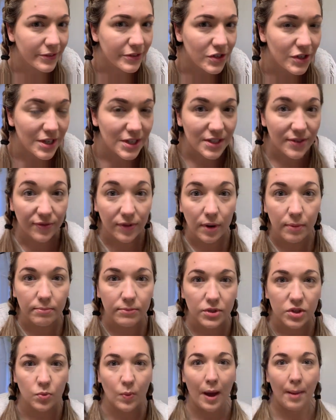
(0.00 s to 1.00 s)
just from
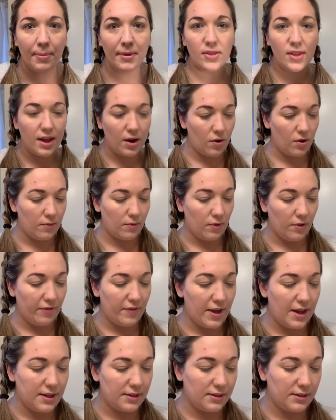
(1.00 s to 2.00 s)
swapping that on real
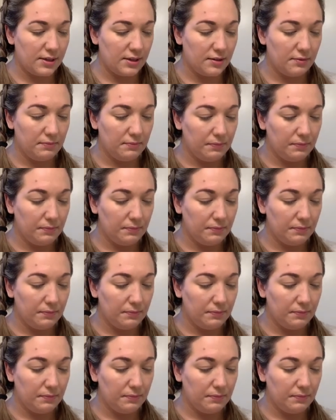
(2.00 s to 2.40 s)
fast?